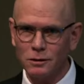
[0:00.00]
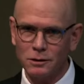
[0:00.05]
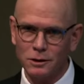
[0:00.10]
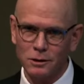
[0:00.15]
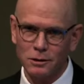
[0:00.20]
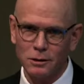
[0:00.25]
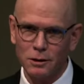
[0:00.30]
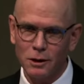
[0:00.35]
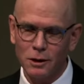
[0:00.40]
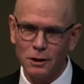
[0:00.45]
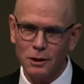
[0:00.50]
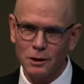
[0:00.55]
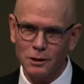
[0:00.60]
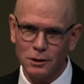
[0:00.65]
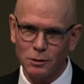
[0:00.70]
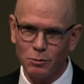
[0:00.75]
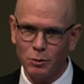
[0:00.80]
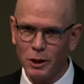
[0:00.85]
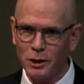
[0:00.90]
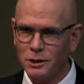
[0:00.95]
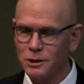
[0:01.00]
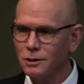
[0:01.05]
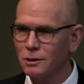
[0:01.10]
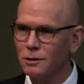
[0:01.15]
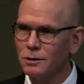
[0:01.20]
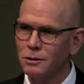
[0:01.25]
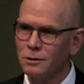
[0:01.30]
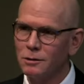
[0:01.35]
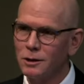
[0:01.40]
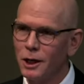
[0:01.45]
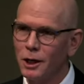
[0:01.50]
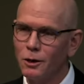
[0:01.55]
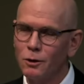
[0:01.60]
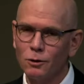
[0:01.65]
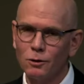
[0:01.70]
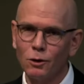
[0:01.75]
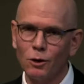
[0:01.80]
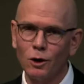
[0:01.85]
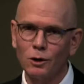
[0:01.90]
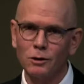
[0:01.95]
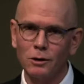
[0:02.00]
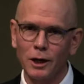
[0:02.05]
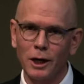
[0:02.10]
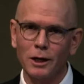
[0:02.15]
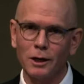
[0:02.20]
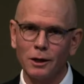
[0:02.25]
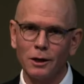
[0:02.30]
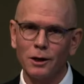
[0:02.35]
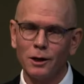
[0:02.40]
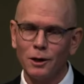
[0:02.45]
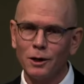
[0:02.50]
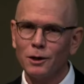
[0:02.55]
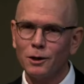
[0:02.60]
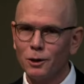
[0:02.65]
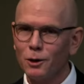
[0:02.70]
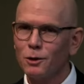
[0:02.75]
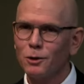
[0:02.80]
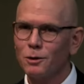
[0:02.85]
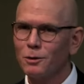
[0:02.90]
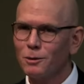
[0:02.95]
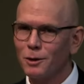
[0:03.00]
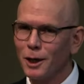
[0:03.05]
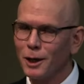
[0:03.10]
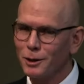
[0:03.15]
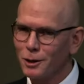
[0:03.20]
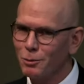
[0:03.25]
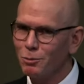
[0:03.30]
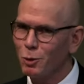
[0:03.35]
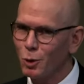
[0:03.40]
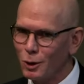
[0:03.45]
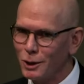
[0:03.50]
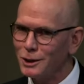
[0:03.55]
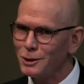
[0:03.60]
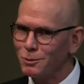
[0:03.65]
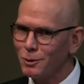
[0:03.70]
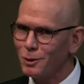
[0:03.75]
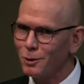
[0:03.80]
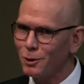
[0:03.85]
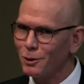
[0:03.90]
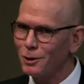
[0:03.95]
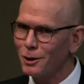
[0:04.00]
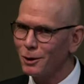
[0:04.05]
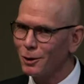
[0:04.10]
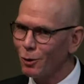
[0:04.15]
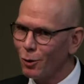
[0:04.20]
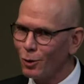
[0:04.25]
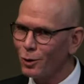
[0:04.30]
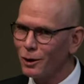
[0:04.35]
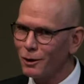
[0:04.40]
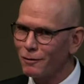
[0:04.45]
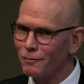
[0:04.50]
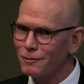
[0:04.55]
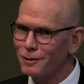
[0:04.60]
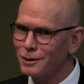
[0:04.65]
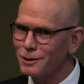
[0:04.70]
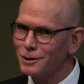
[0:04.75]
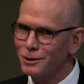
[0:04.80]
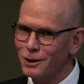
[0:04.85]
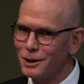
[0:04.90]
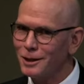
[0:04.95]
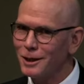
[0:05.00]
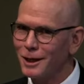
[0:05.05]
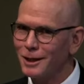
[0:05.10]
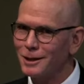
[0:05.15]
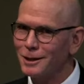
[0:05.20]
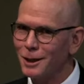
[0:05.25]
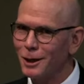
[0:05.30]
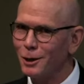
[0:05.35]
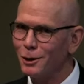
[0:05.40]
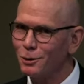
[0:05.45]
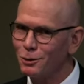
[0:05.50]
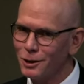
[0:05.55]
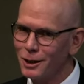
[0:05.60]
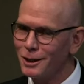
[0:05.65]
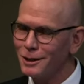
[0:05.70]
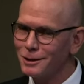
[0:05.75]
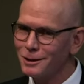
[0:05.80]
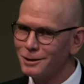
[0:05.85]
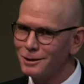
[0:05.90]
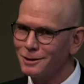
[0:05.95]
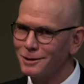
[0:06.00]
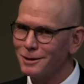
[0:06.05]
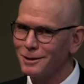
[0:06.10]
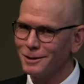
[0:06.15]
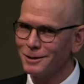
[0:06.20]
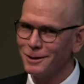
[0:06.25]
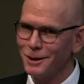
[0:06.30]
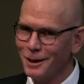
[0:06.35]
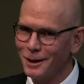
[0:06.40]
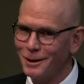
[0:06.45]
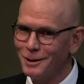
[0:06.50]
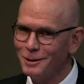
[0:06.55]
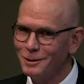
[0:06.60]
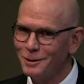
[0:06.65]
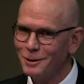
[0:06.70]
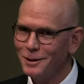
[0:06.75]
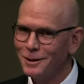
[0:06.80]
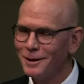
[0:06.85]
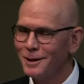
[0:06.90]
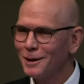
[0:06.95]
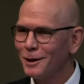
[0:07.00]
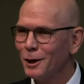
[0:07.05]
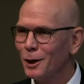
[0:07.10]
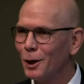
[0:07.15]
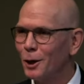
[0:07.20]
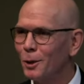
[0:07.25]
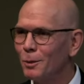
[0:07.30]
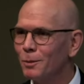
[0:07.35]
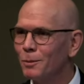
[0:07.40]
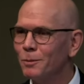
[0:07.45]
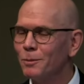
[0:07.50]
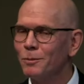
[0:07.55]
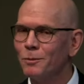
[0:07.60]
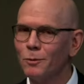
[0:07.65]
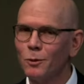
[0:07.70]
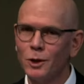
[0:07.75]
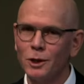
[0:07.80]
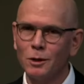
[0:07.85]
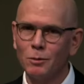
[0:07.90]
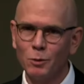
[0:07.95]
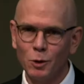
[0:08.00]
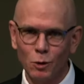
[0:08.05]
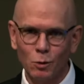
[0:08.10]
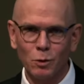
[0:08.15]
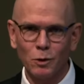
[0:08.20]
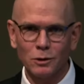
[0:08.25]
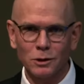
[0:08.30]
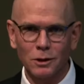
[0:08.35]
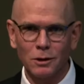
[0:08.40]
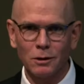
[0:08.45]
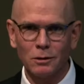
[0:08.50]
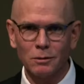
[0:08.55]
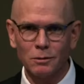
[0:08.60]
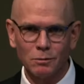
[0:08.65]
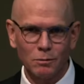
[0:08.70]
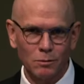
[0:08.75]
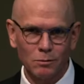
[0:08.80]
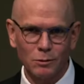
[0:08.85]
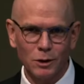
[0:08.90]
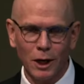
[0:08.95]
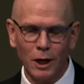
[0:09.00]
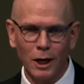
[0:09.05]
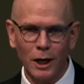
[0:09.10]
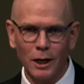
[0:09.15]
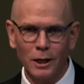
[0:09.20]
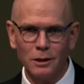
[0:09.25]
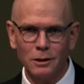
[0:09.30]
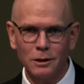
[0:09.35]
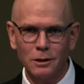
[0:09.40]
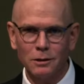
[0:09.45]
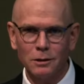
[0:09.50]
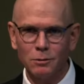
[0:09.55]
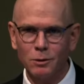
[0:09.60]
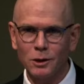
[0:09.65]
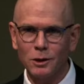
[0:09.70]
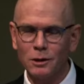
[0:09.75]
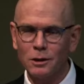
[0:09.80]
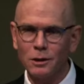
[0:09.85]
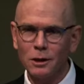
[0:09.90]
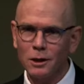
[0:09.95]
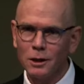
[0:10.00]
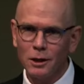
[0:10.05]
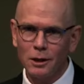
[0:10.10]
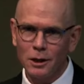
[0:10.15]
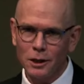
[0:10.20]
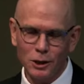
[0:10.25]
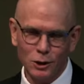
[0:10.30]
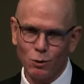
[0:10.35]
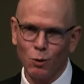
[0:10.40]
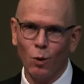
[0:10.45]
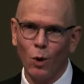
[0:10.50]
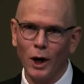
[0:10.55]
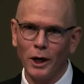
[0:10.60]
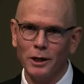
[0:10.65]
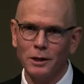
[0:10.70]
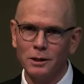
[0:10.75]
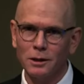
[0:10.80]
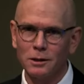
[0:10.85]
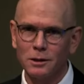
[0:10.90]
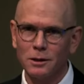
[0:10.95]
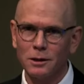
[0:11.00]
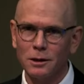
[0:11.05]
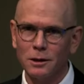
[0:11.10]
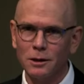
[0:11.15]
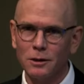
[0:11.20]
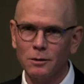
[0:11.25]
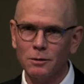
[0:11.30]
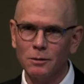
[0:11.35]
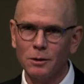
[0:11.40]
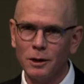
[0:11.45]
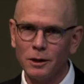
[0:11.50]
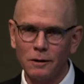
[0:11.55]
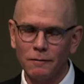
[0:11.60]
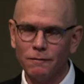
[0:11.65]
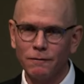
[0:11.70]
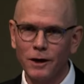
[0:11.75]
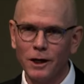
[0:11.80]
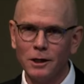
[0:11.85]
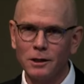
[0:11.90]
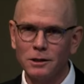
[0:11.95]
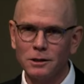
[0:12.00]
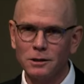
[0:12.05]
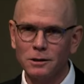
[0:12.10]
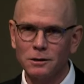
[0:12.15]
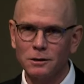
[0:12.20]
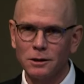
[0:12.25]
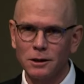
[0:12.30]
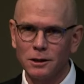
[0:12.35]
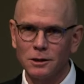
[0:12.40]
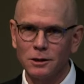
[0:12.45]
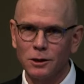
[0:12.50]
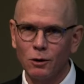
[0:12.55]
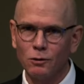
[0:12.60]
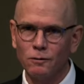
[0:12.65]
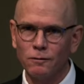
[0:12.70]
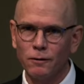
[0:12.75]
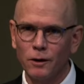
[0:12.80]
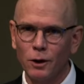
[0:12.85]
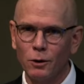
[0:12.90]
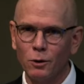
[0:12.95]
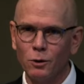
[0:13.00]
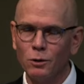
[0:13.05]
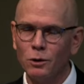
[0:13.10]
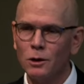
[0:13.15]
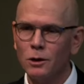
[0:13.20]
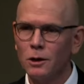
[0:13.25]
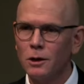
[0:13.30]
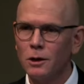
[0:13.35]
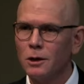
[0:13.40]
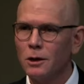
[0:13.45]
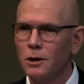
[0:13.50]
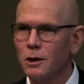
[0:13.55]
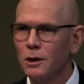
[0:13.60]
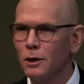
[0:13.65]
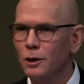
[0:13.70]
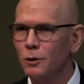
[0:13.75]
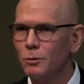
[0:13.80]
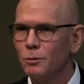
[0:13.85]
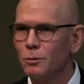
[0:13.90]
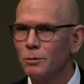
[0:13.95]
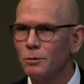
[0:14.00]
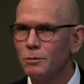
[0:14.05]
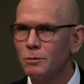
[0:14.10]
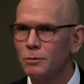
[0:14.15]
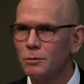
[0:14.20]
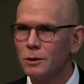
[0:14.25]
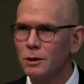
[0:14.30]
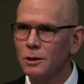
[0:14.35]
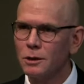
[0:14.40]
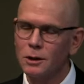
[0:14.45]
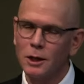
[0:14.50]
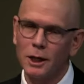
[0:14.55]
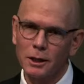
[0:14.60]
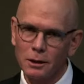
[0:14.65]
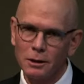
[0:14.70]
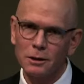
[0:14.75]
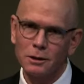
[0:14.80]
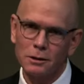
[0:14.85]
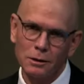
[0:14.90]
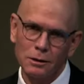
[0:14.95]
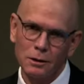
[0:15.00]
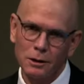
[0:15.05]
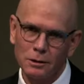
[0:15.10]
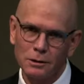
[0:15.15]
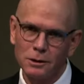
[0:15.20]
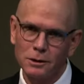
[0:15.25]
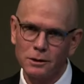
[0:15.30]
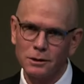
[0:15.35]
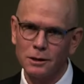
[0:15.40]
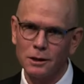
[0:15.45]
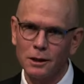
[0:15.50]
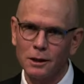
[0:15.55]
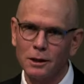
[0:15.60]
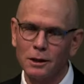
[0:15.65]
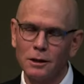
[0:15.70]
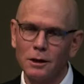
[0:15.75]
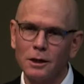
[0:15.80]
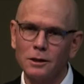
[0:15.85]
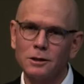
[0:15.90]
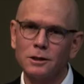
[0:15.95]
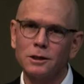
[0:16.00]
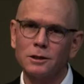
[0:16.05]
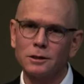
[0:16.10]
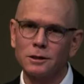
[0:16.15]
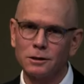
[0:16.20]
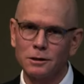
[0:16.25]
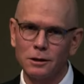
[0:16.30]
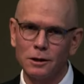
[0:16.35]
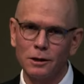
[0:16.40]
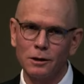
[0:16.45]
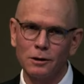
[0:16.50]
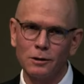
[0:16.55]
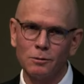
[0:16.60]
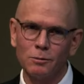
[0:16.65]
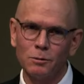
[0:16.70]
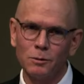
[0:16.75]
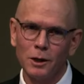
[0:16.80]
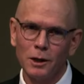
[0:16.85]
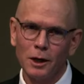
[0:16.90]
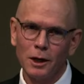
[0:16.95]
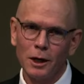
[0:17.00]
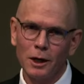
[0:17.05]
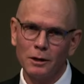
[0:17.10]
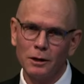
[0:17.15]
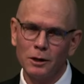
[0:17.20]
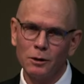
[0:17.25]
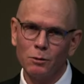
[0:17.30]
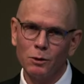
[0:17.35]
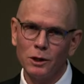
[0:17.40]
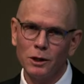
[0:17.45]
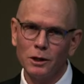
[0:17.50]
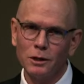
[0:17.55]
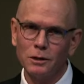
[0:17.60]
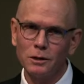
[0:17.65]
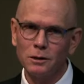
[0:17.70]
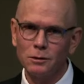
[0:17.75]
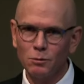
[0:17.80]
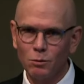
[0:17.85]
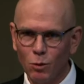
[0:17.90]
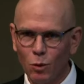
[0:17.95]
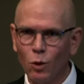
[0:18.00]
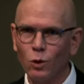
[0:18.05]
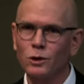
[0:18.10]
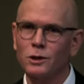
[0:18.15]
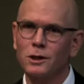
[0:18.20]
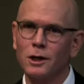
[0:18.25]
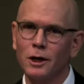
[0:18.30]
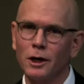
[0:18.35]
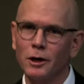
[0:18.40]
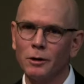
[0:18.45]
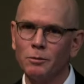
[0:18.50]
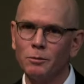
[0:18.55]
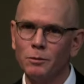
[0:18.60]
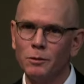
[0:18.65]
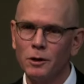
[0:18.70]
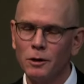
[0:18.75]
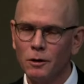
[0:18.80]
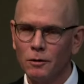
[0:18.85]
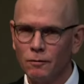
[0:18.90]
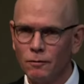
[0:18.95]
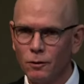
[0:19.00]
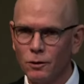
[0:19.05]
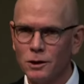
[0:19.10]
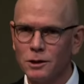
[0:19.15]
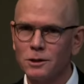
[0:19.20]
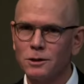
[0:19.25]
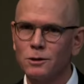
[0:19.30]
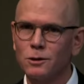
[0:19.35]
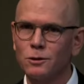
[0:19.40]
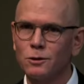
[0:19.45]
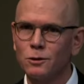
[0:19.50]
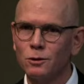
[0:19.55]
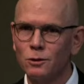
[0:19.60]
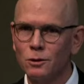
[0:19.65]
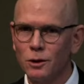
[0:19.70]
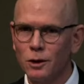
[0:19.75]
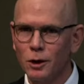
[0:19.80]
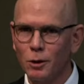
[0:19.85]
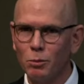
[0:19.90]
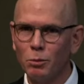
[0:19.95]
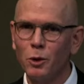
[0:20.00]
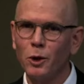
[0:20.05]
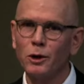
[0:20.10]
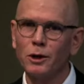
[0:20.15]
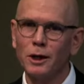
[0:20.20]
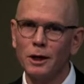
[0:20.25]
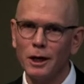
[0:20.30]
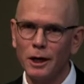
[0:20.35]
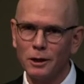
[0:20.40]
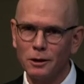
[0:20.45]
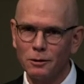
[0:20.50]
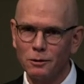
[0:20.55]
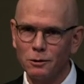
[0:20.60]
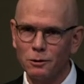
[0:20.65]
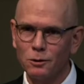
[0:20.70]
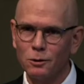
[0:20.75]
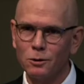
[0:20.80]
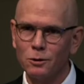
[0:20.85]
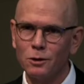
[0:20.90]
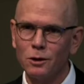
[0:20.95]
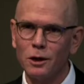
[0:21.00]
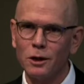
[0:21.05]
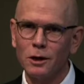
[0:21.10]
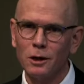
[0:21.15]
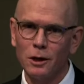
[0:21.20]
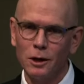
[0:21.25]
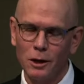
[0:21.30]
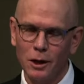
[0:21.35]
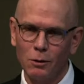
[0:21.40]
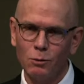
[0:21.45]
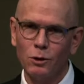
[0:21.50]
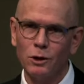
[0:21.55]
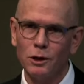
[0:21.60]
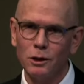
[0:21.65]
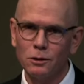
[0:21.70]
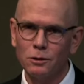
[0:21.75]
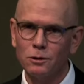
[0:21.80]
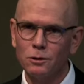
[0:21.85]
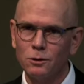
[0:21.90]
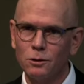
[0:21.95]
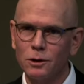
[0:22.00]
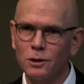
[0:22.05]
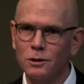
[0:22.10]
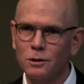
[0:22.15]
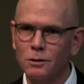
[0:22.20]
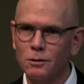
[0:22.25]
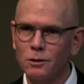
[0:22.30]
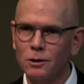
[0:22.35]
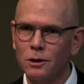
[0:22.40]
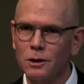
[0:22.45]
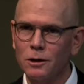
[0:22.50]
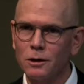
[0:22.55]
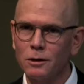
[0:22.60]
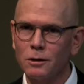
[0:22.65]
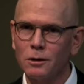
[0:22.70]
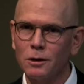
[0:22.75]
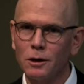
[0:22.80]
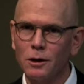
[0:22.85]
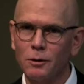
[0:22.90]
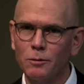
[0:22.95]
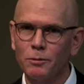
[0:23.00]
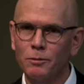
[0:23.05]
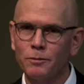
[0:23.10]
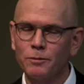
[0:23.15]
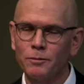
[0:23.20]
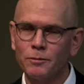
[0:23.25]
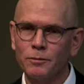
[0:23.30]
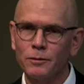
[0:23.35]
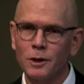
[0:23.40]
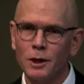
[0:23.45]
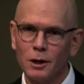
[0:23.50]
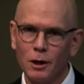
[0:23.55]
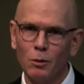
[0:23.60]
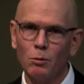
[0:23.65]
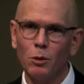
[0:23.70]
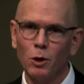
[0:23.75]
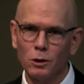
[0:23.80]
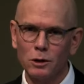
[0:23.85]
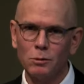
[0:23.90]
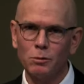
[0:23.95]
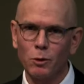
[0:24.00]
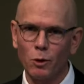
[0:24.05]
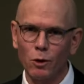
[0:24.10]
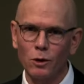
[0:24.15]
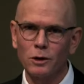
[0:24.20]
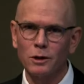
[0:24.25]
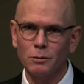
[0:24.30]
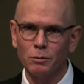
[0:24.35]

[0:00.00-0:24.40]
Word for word: is, is the patient dead or not? Like, like the policeman on the corner of the street can tell you, yes, he's dead. Um, when the pupils are dilated, when he's white um, in the face, there's no flow. Um, like it's it's just um, I think we need more time for this to uh, percolate through, and we need to do it on a, um, multi-pronged